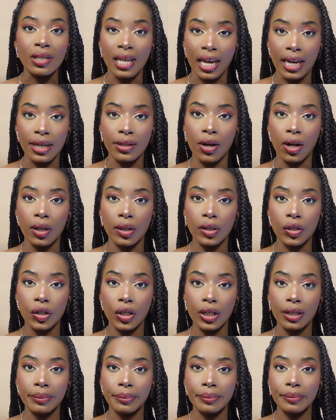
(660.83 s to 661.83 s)

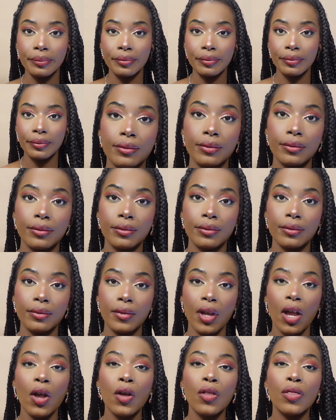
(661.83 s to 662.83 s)
technology.
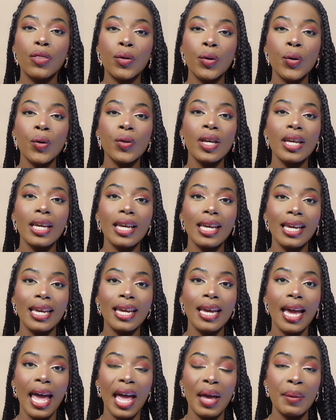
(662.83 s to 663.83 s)
Through the
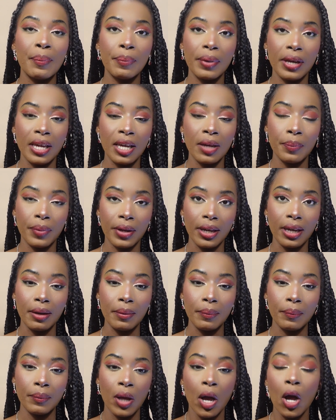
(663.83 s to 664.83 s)
EMPP,
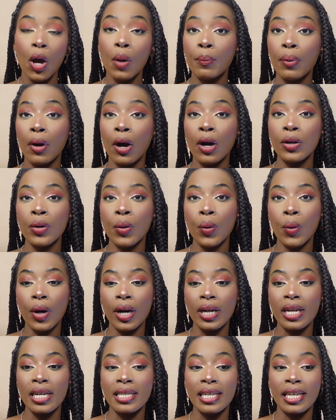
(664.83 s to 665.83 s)
partner
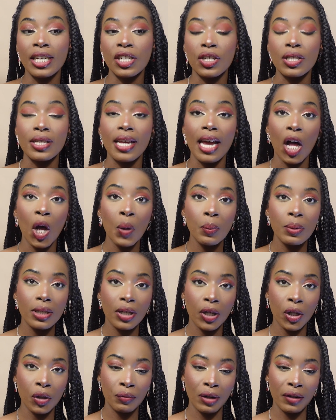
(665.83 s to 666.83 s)
organizations help
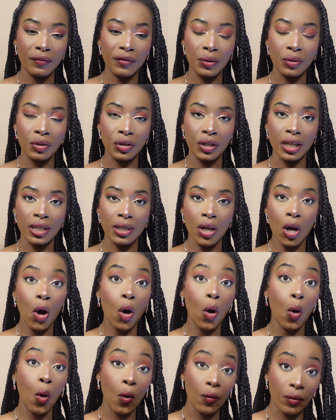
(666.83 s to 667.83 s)
skilled refugees
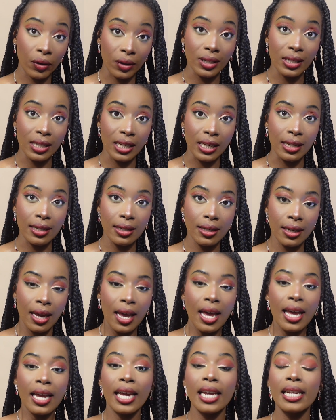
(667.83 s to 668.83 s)
overseas,
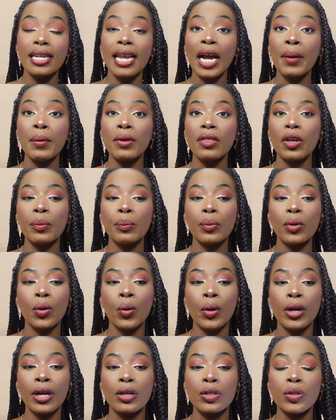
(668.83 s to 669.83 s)
connect with
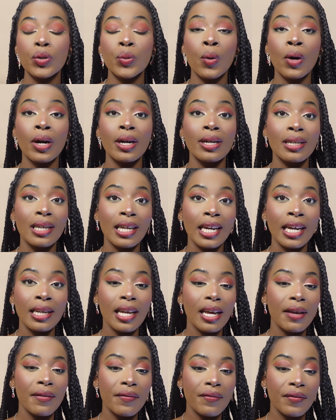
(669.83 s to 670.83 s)
employers who are in need
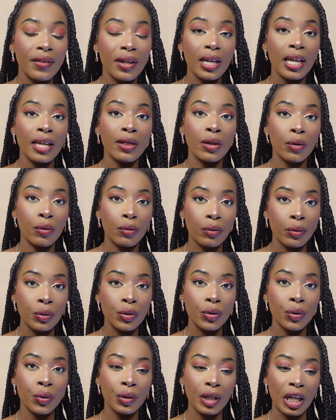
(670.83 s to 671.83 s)
of filling the
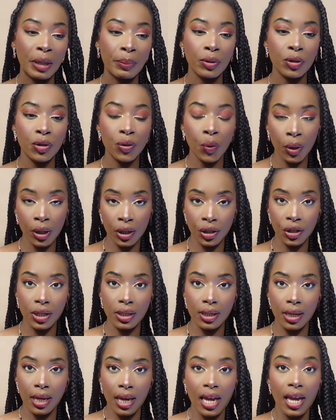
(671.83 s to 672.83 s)
crucial labor
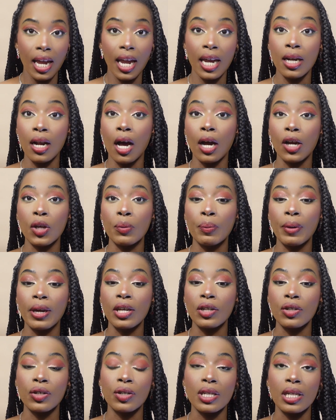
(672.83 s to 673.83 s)
shortages in
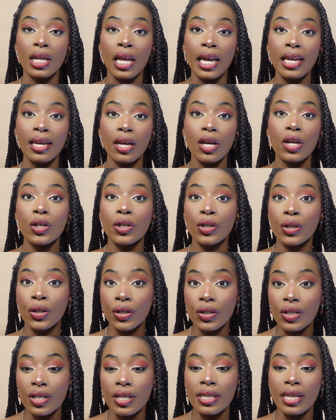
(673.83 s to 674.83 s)
occupations like
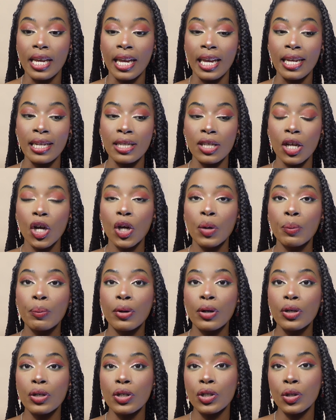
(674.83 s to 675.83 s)
nurses' aides,
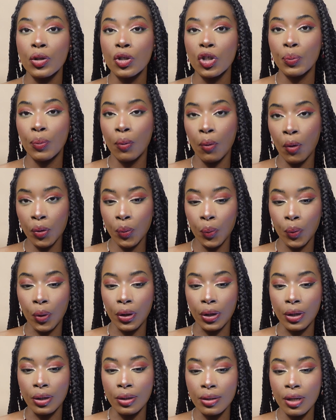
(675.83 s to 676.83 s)
personal support
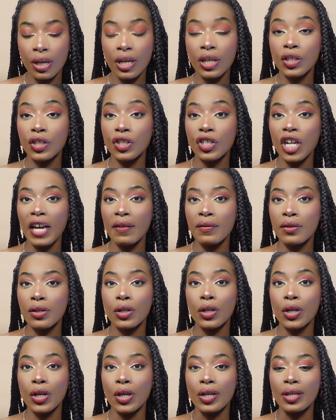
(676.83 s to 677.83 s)
workers, chefs,
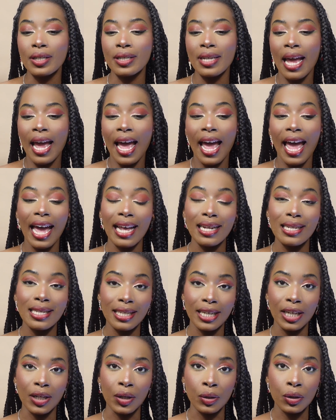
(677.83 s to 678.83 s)
cooks, and
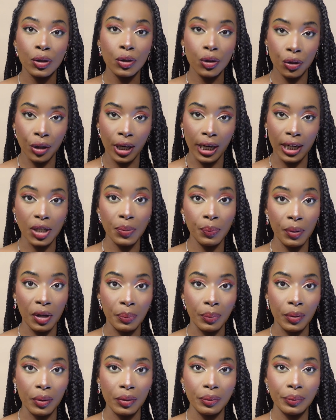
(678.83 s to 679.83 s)
skilled
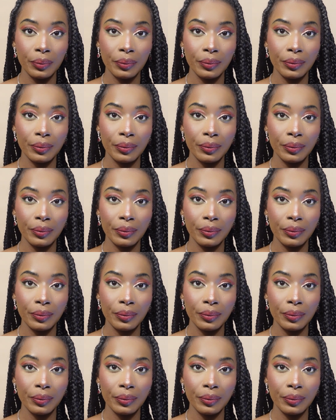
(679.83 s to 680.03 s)
tradespeople.